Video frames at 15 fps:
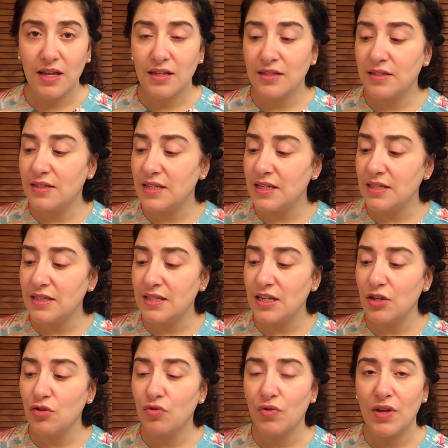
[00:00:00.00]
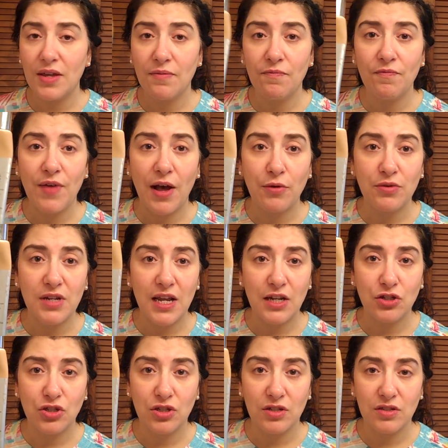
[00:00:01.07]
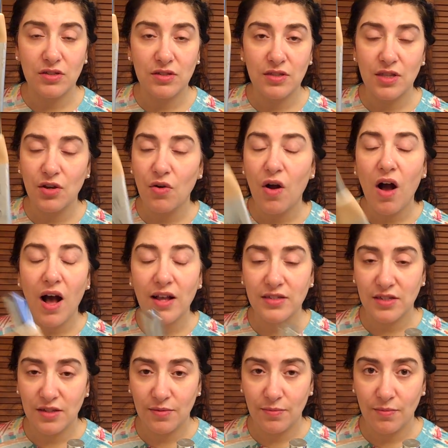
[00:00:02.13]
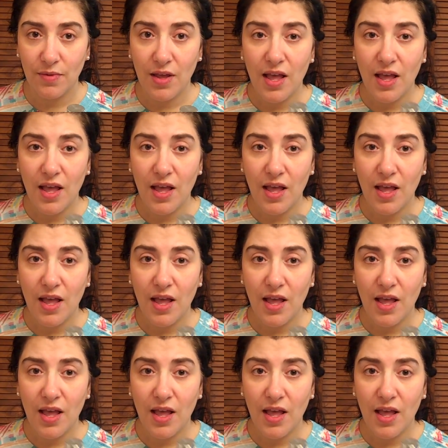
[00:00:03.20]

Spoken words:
CC Cream foundations. They're awesome.